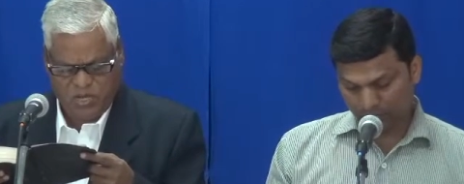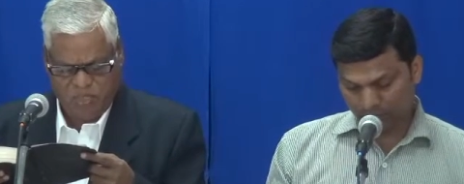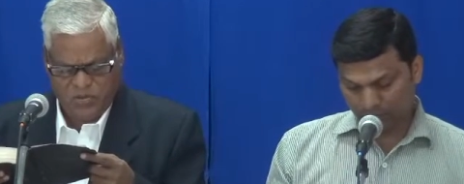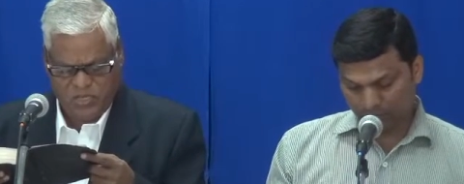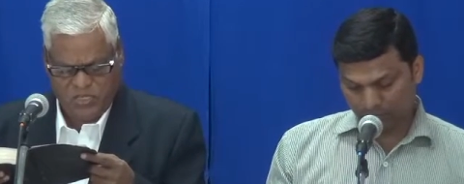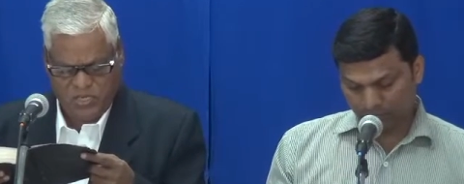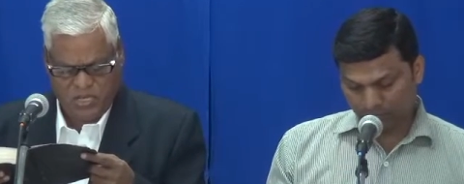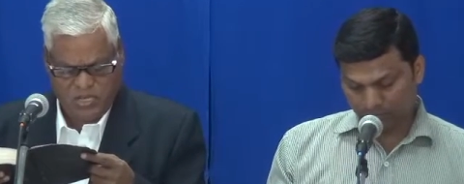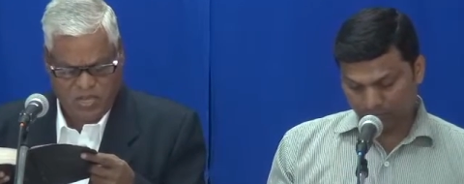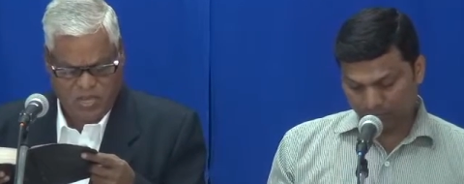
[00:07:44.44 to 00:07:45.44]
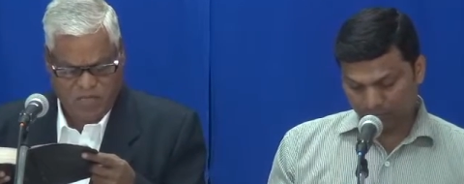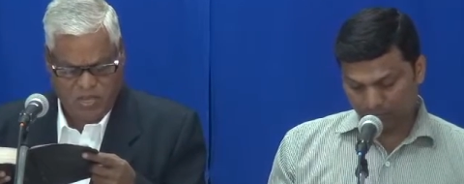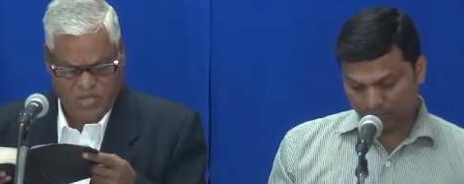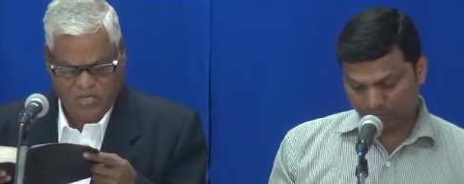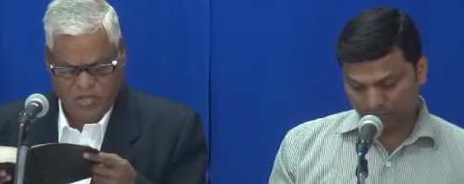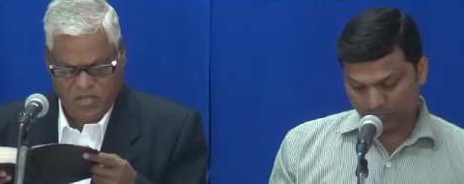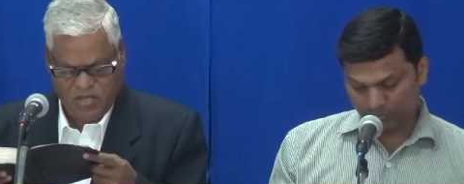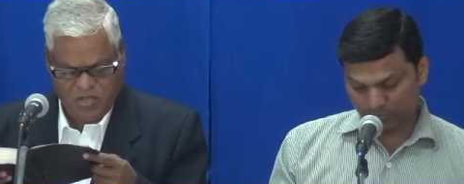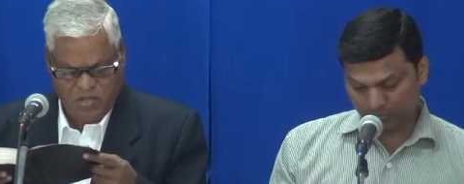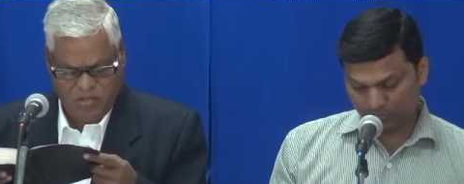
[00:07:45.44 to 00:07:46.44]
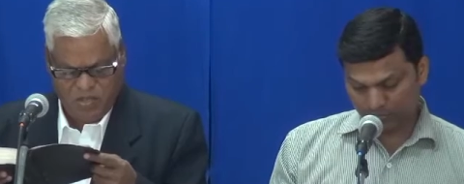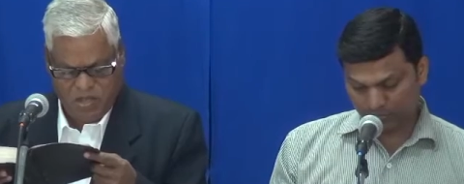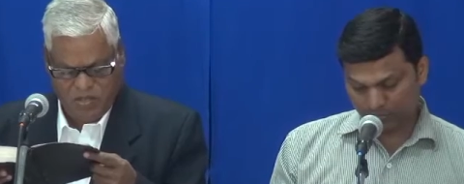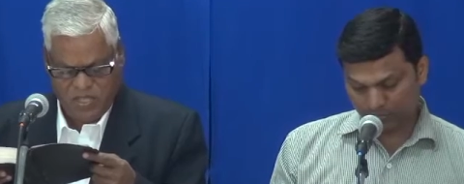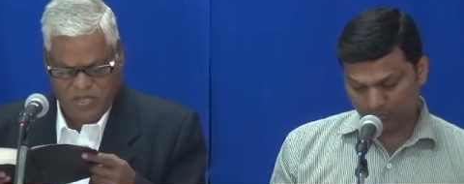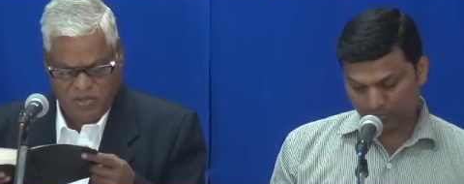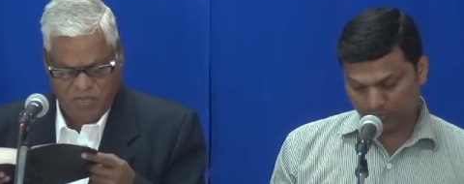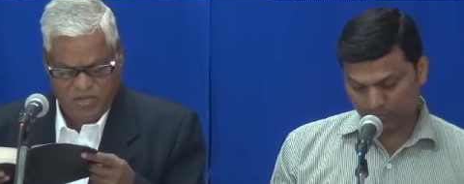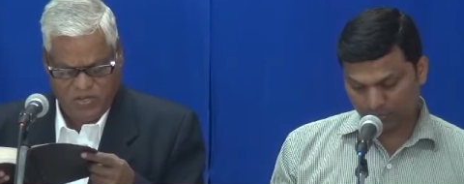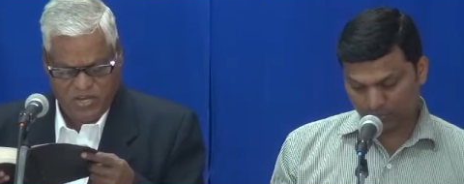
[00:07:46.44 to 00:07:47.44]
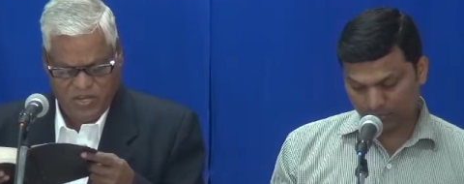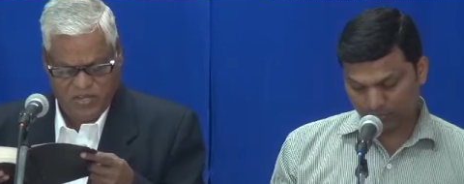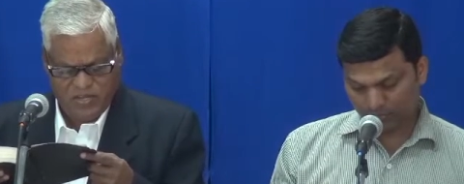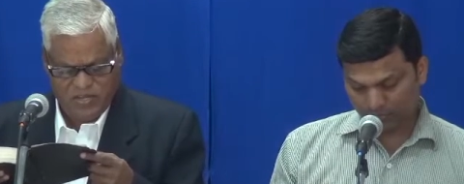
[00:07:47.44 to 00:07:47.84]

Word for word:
Speaker 1: I pray thee, and make uh, that I may drink.